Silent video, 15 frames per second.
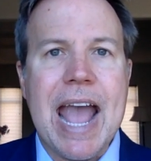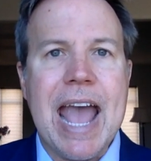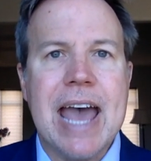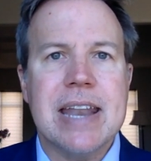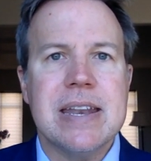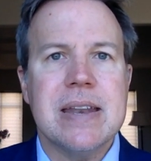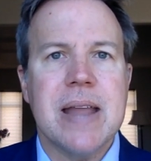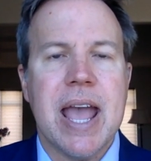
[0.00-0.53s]

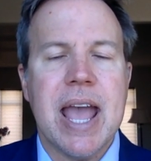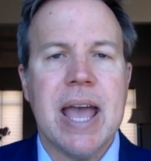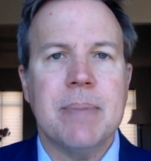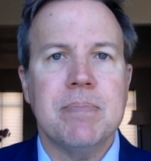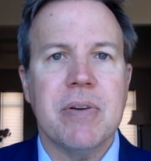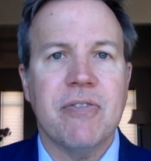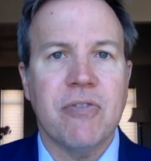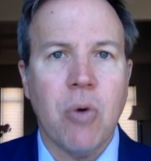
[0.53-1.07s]
And,
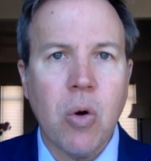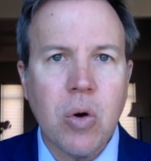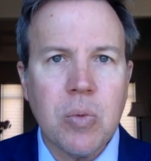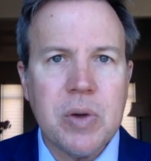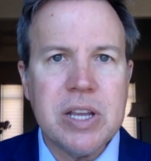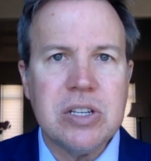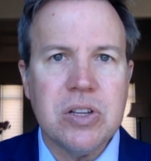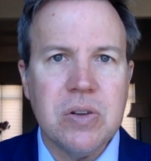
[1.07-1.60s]
and before
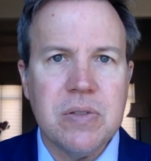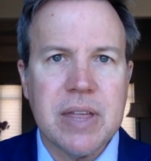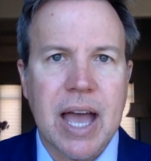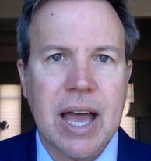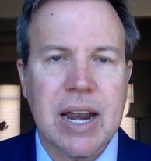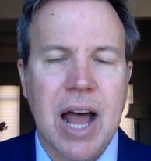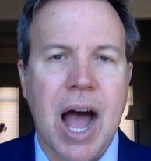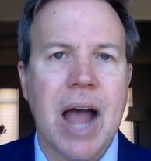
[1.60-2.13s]
we do
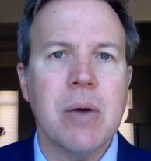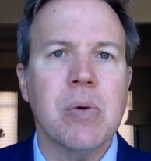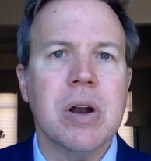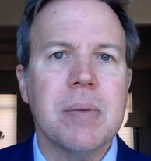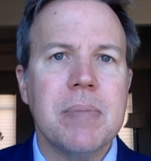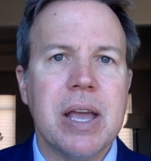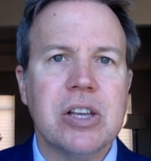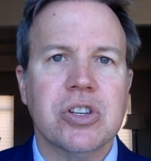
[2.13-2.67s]
that, I
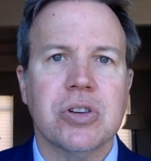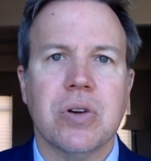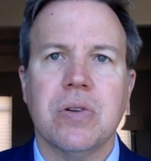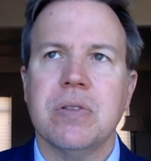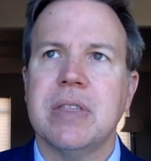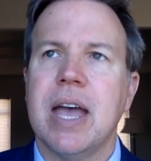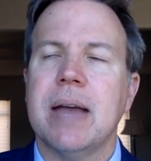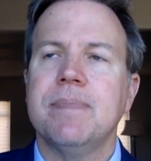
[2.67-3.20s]
want to make
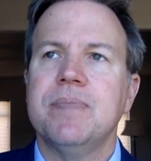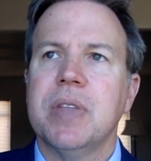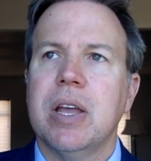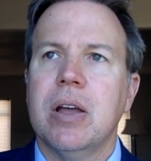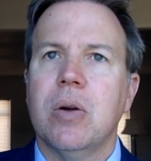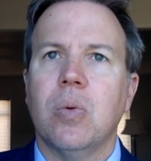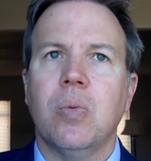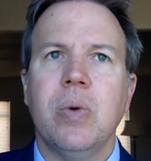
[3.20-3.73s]
sure that
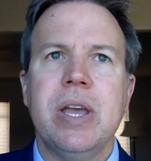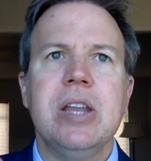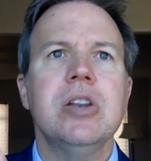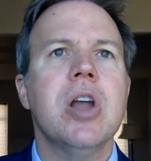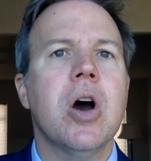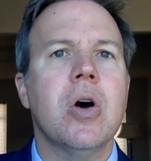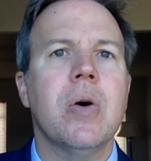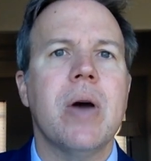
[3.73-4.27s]
we
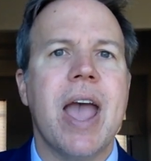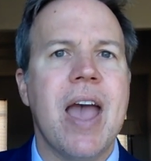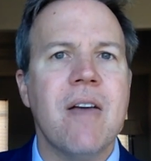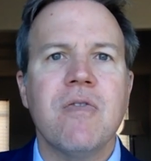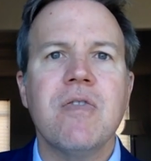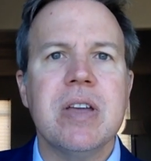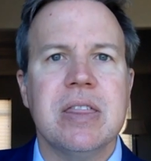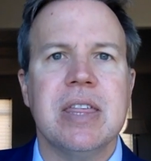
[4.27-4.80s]
know
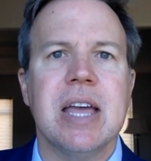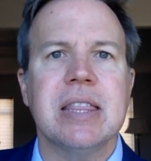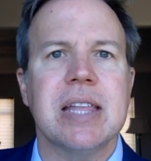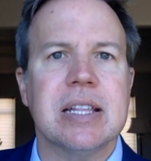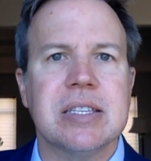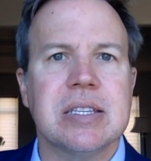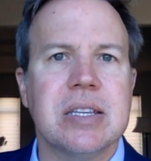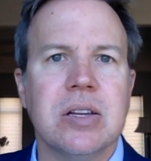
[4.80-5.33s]
everything
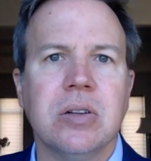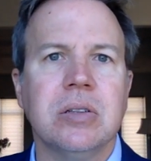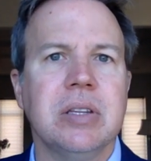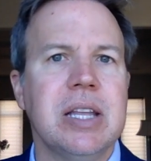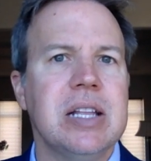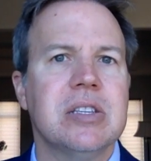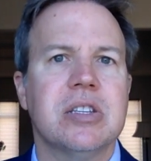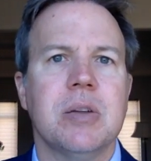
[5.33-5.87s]
that still
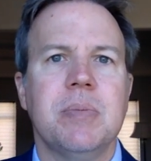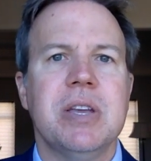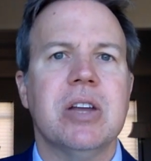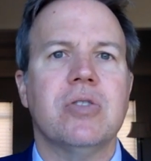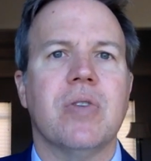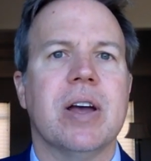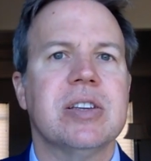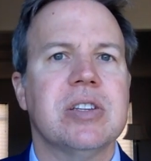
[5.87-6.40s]
needs to be
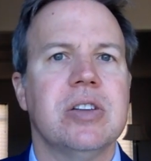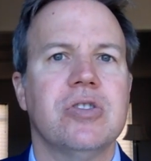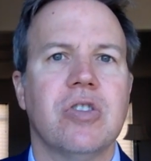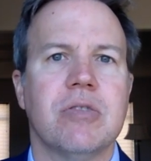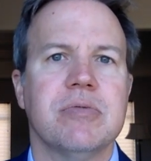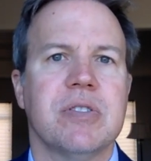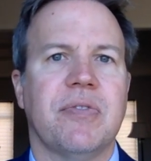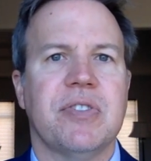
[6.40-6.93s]
addressed in
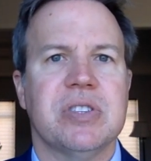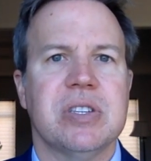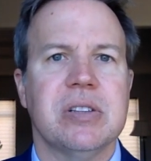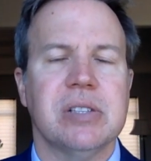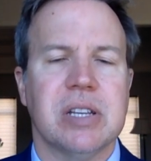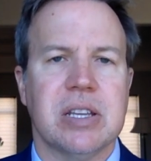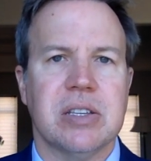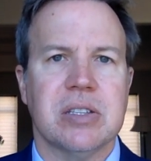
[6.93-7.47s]
terms of
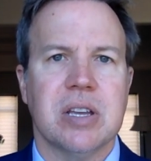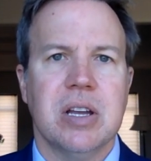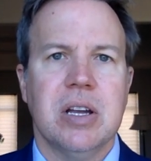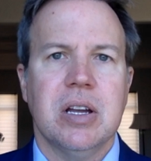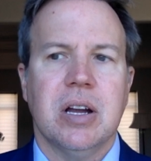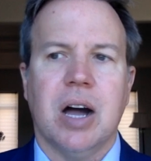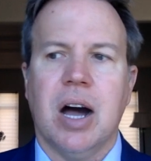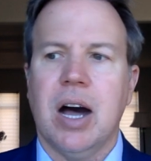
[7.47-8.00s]
facilities.
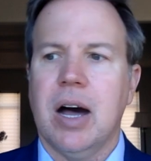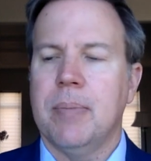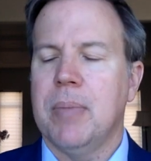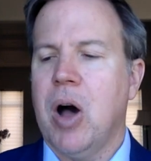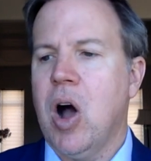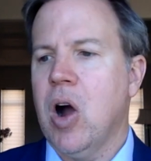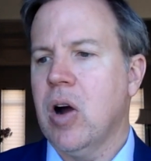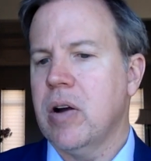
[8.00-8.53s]
Um,
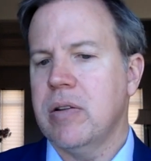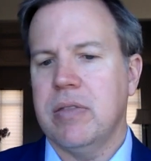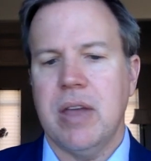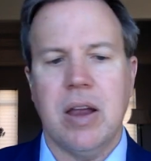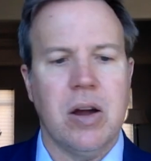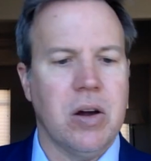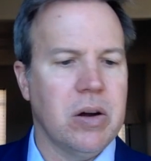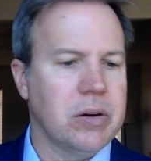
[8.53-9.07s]
are
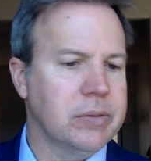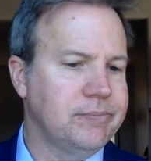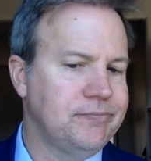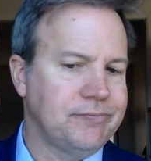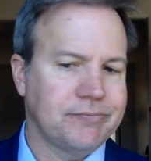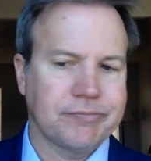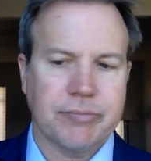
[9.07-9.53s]
there